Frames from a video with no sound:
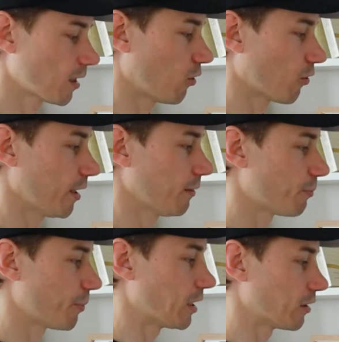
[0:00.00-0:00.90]
Okay,
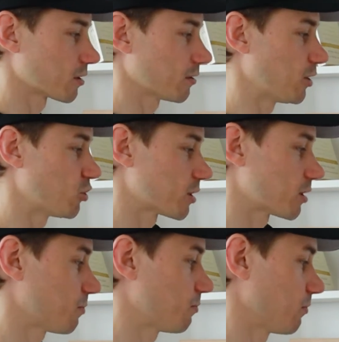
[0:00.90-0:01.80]
because it
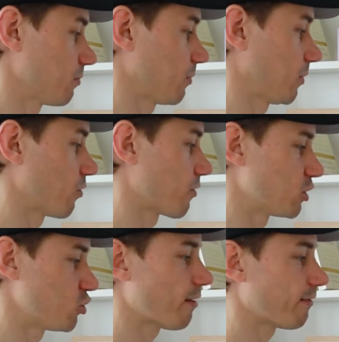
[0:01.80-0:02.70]
just, the
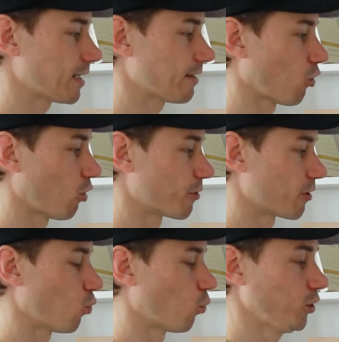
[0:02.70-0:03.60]
Java
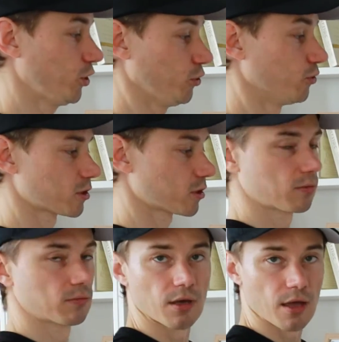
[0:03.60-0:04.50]
developer would use
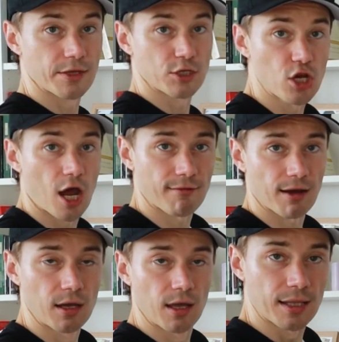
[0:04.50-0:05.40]
the
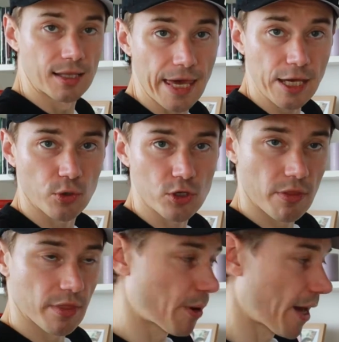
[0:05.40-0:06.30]
Java language
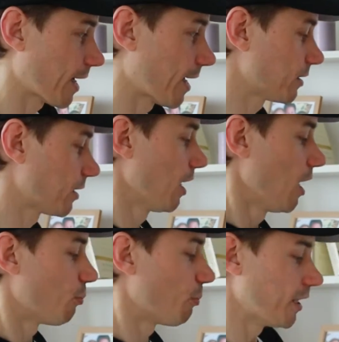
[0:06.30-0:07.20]
on the back end,
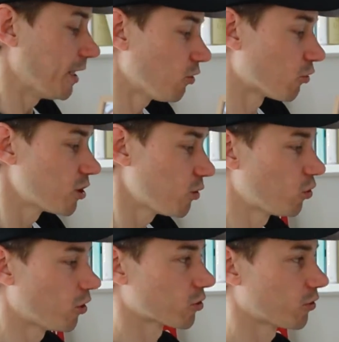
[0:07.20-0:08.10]
but he or she would
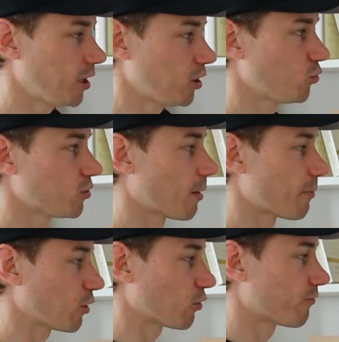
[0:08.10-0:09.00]
also need to use
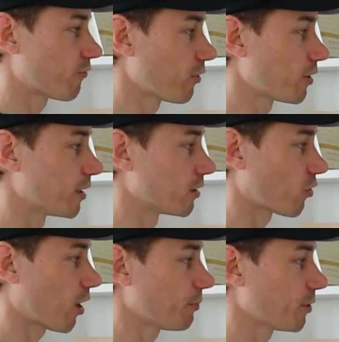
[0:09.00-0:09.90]
something on the front end,
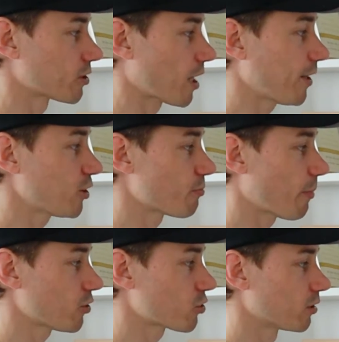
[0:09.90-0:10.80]
right? Because I just
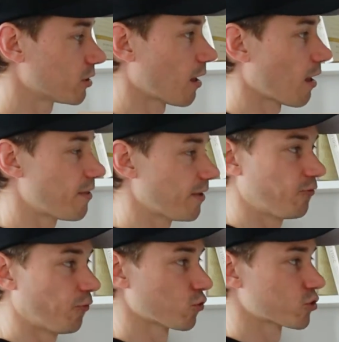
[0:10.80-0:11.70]
mentioned that
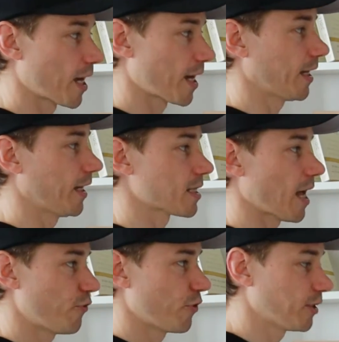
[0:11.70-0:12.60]
full stack is
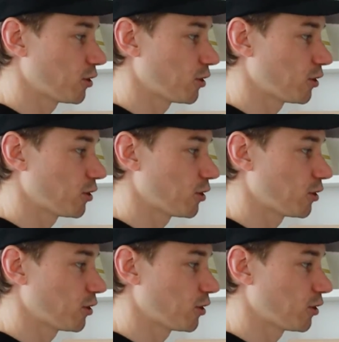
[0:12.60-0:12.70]
everything